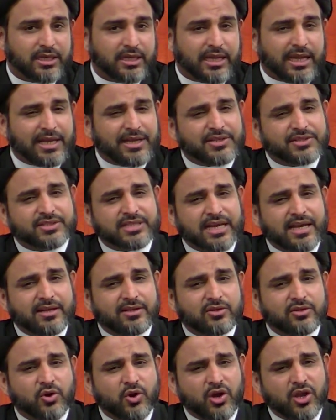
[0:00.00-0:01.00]
and he
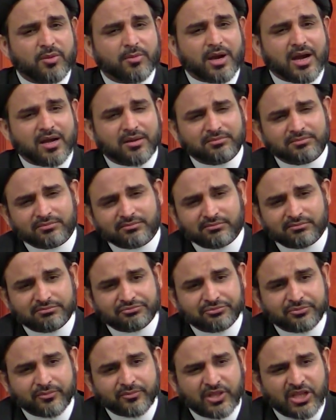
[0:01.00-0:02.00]
said, "Oh Imam,
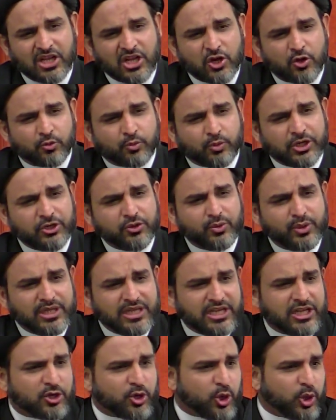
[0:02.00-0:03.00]
what do you
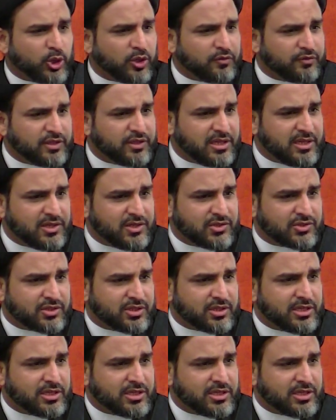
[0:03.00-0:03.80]
need all of these,